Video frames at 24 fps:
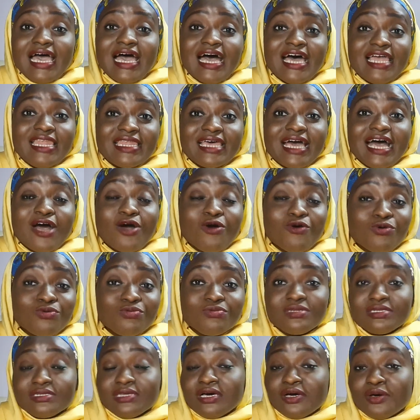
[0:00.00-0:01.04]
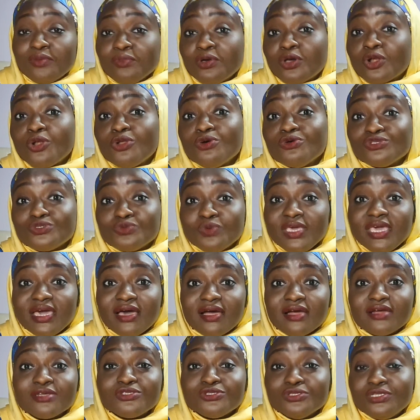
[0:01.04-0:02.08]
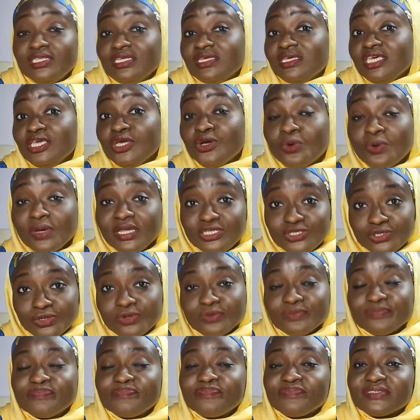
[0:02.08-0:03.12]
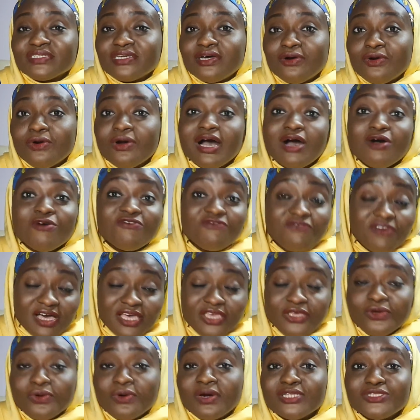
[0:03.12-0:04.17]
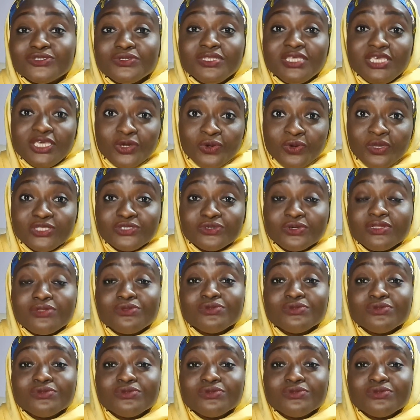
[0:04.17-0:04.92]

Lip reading: and how close we are to the equator, or how far you are to the equator.